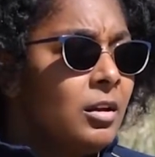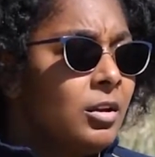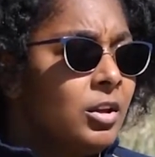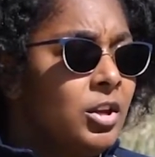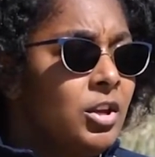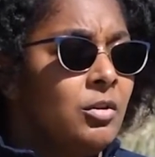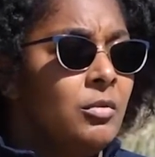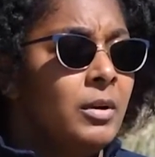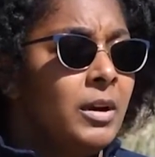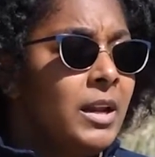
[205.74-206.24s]

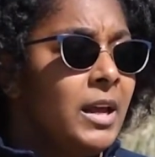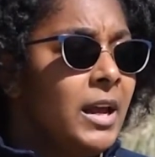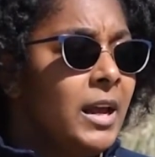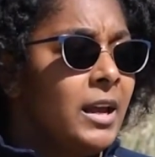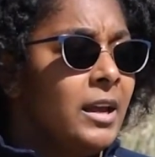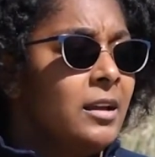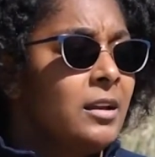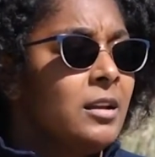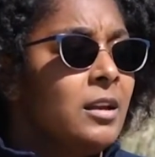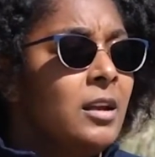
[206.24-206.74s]

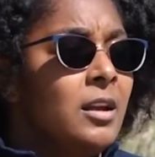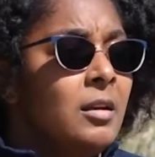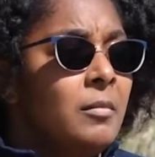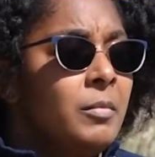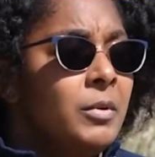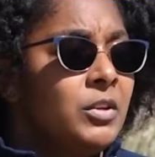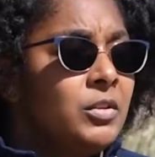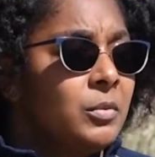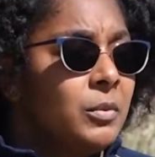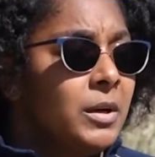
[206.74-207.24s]
Q&A
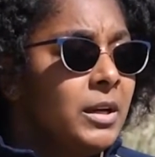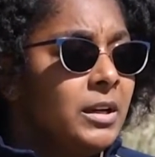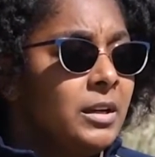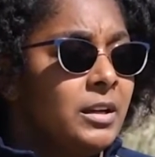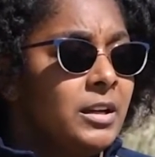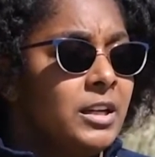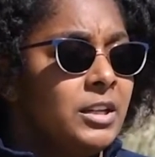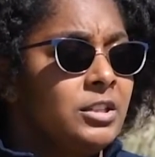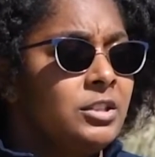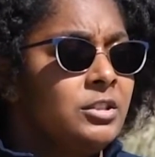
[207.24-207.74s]
between
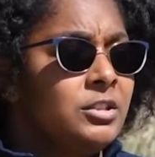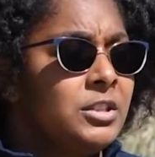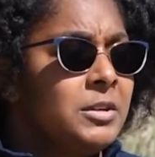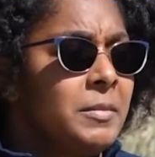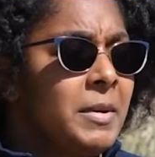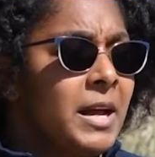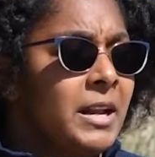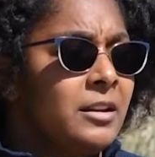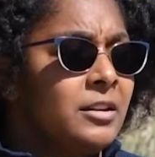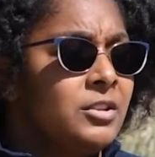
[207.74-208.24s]
an energy
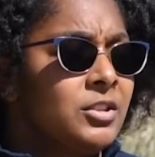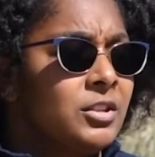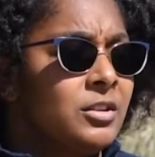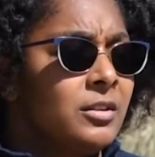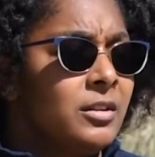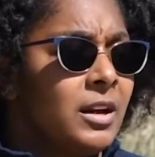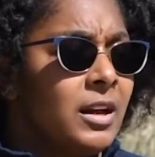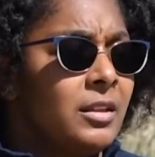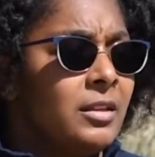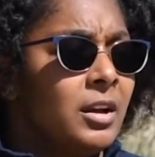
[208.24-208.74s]

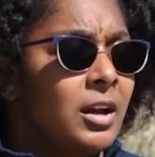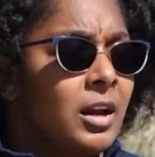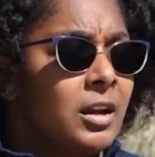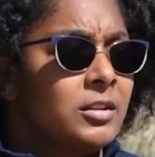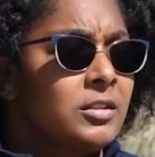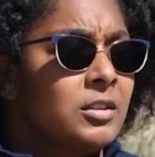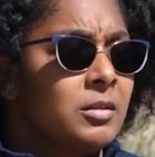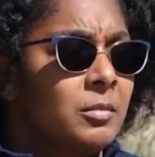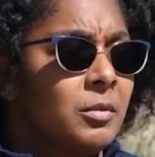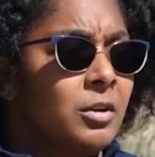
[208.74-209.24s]
manager and the
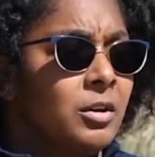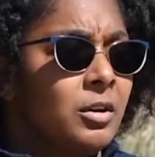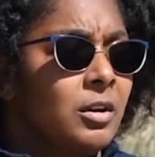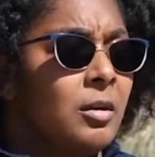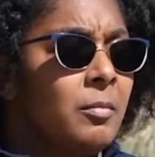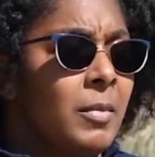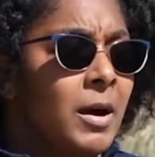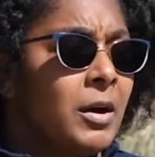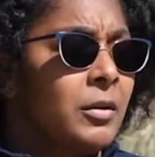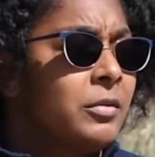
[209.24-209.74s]
customer
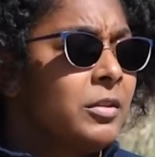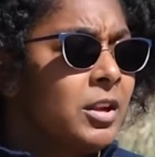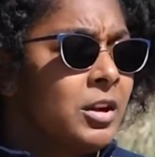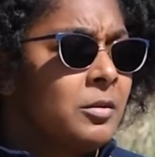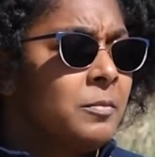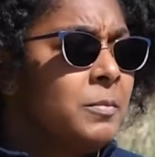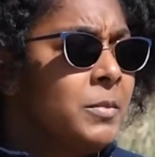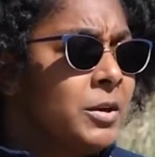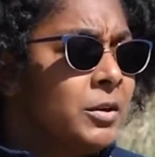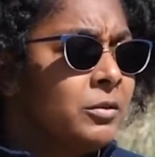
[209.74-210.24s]
about their
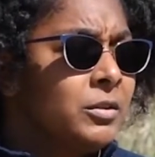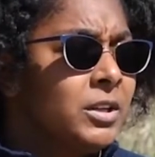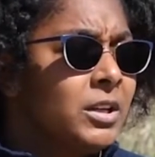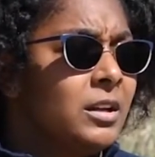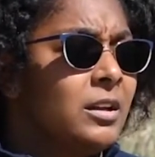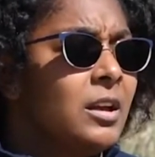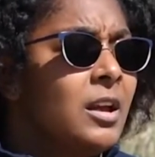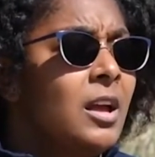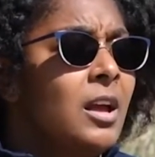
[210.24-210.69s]
building.